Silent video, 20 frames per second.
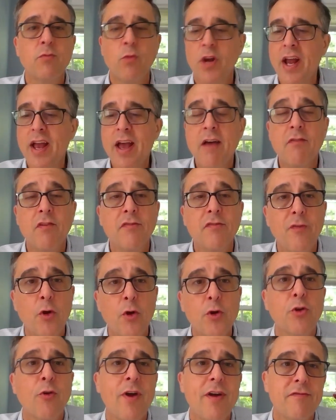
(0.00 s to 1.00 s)
when I have a
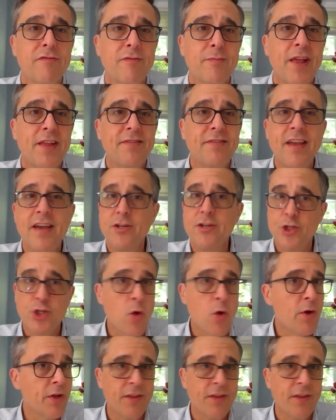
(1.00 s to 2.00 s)
photograph from that day
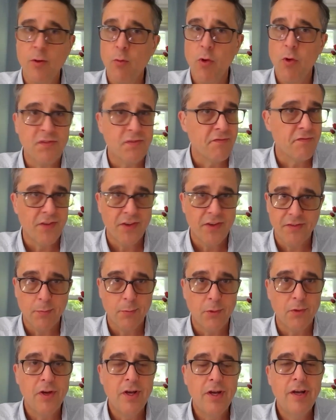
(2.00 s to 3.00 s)
showing that it wasn't
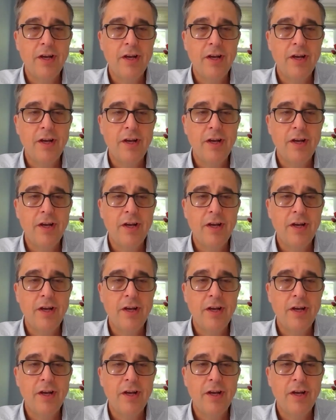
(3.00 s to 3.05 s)
visible.